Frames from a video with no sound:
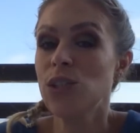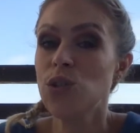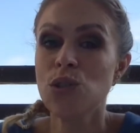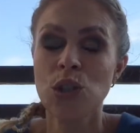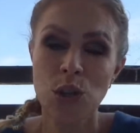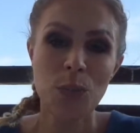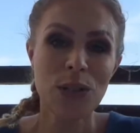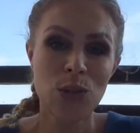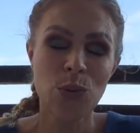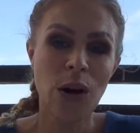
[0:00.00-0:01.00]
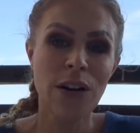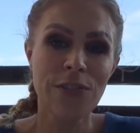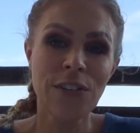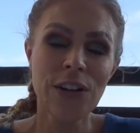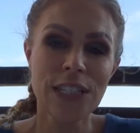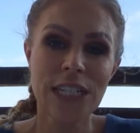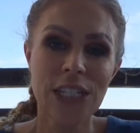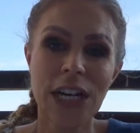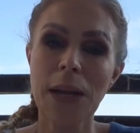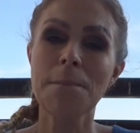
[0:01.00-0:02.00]
use humour to our advantage
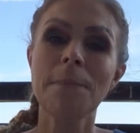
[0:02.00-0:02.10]
here.